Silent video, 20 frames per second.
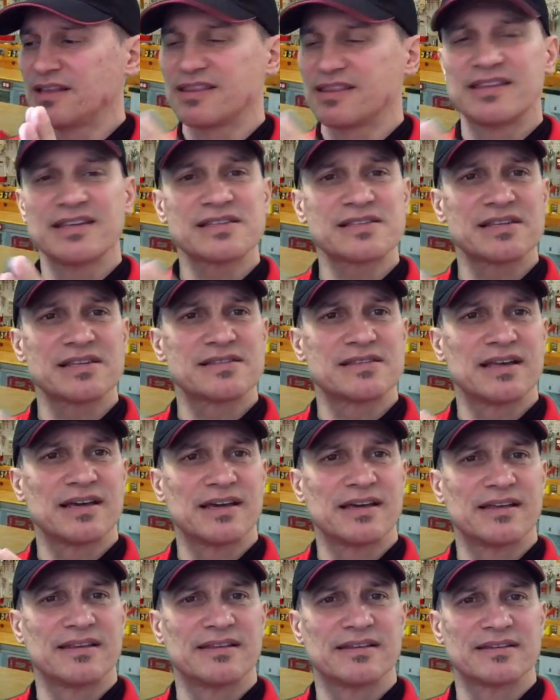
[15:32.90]
this is
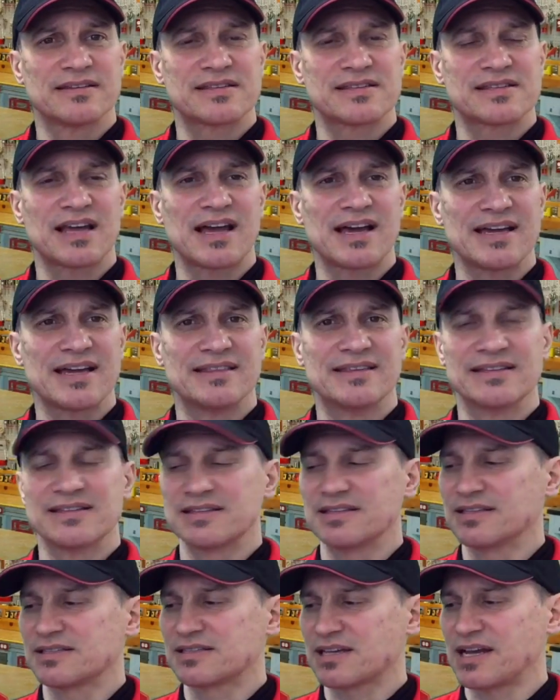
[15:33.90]
the side
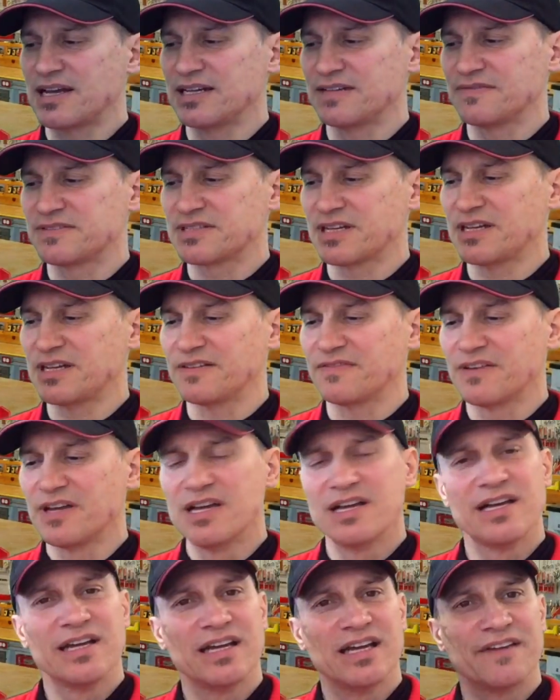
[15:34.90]
that's kind of tough.
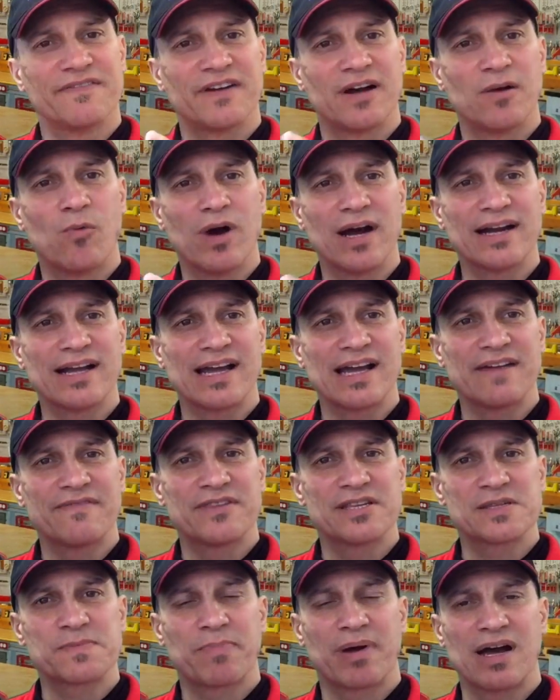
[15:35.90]
If I want to have
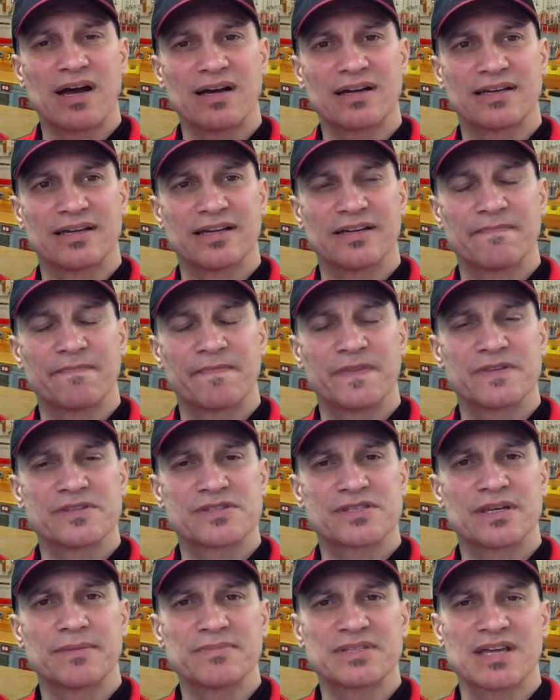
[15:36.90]
this pocket,
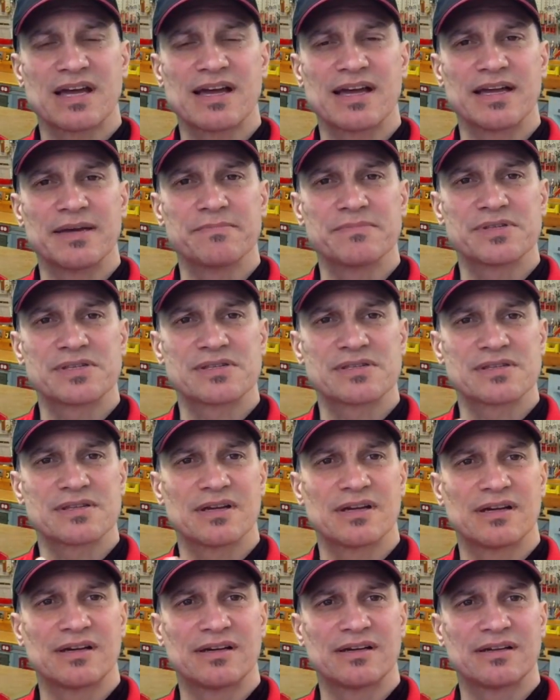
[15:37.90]
sometimes
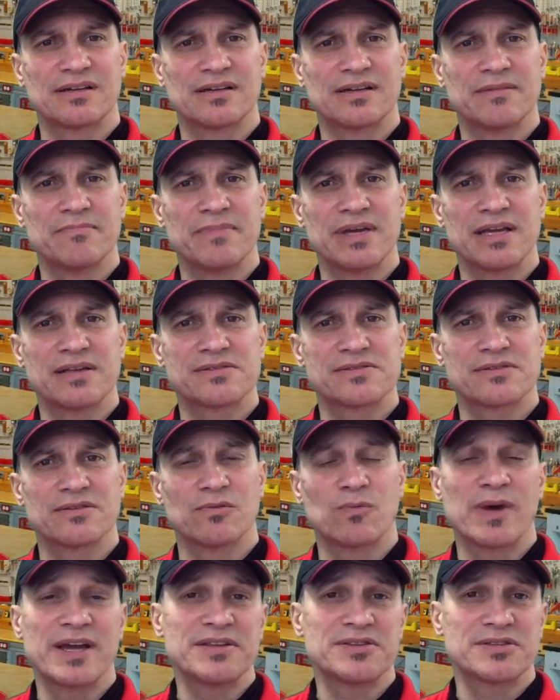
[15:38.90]
it makes the
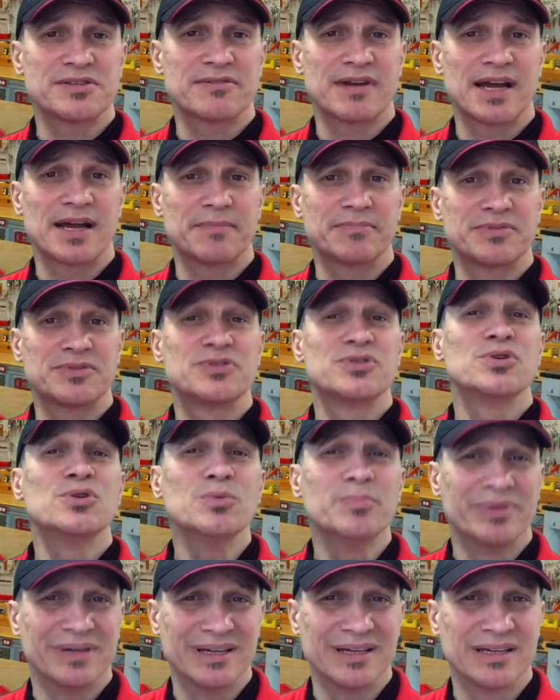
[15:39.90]
waist strap
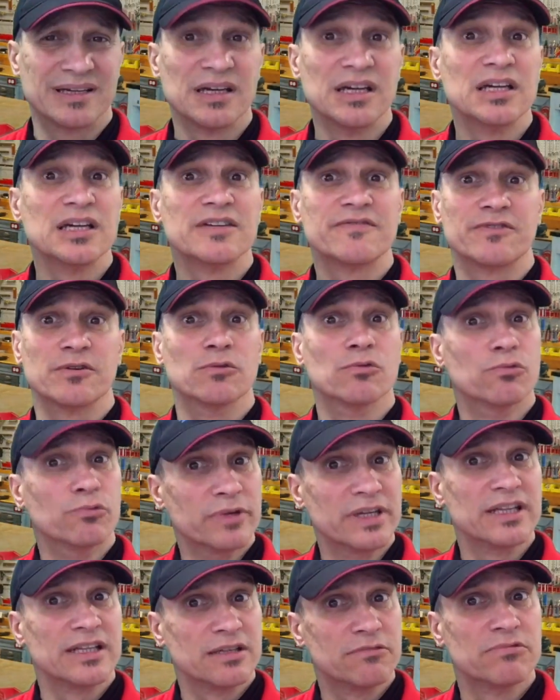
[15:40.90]
too big for
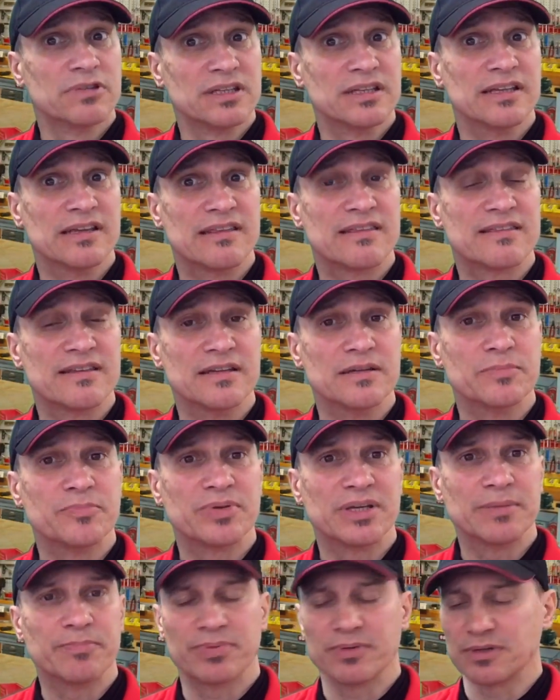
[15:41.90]
really, really thin
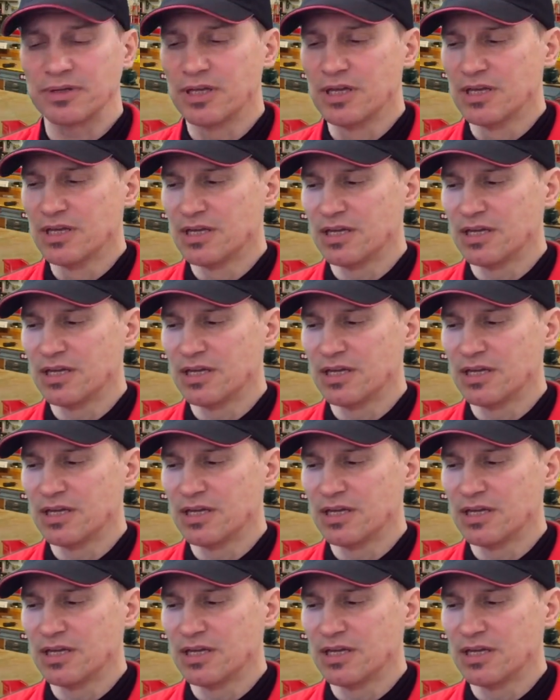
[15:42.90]
people.